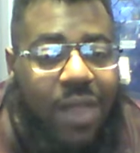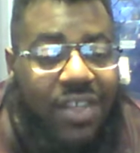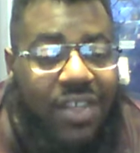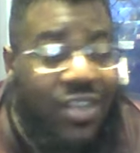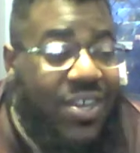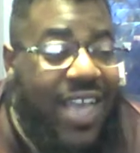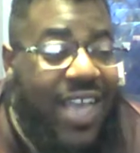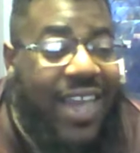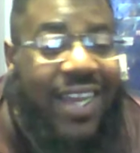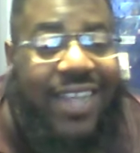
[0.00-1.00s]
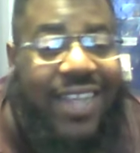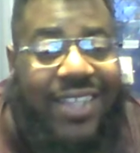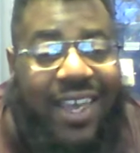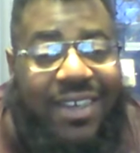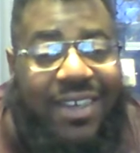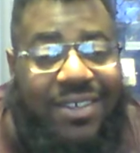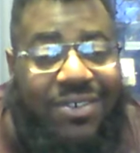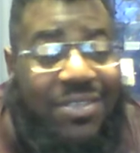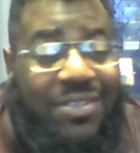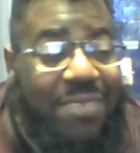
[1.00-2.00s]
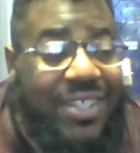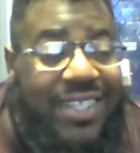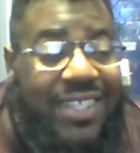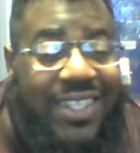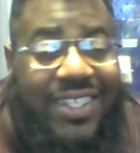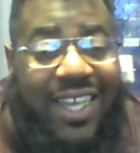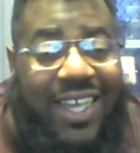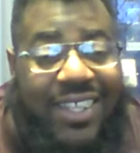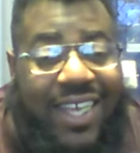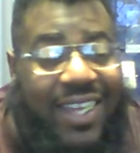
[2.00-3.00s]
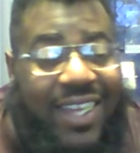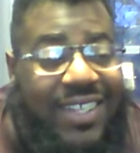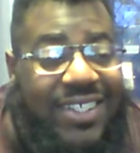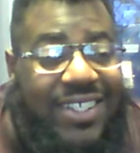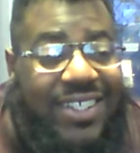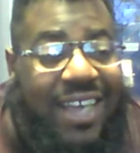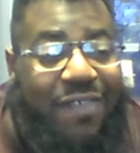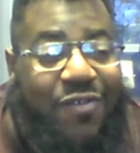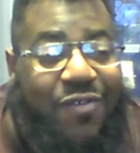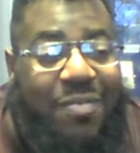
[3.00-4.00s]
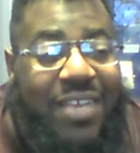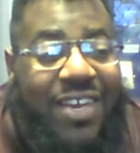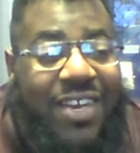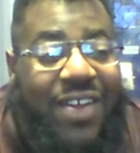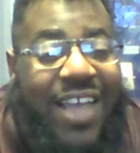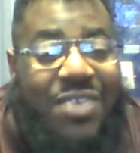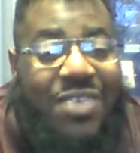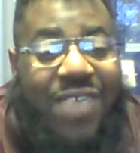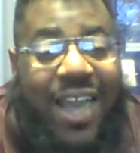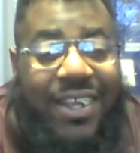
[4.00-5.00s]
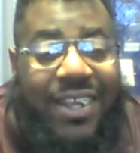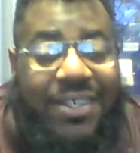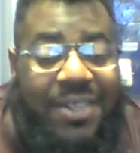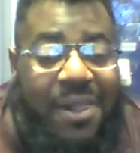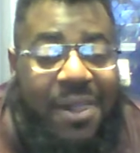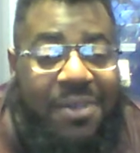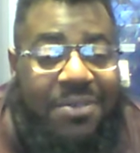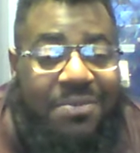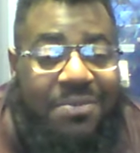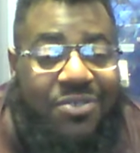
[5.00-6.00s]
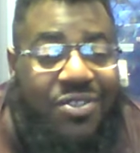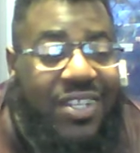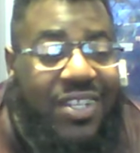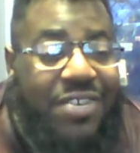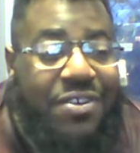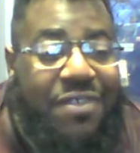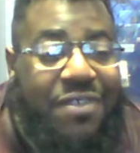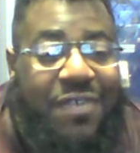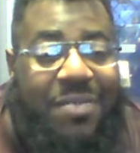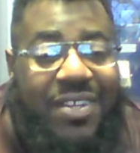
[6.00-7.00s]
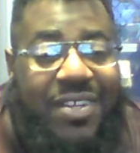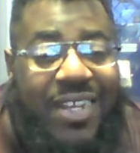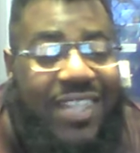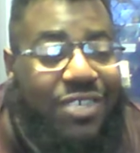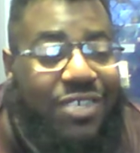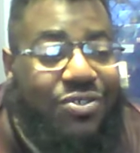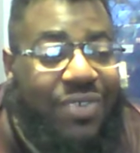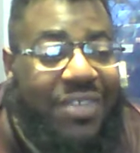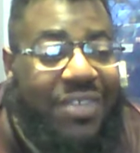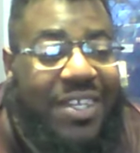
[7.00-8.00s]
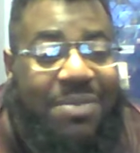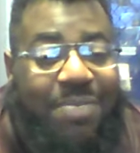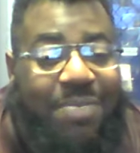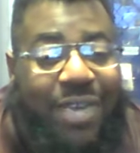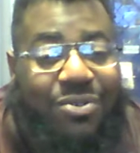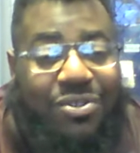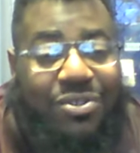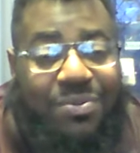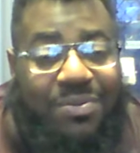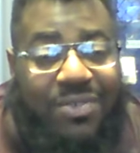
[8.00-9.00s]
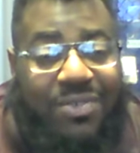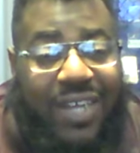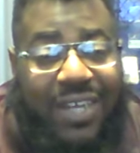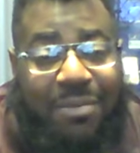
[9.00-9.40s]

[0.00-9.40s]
thought he had it like that, or you must think it's like that because it's kind of formulated on how you got it. You're the leader here, feminine, and I told you everything comes back on you. You're like the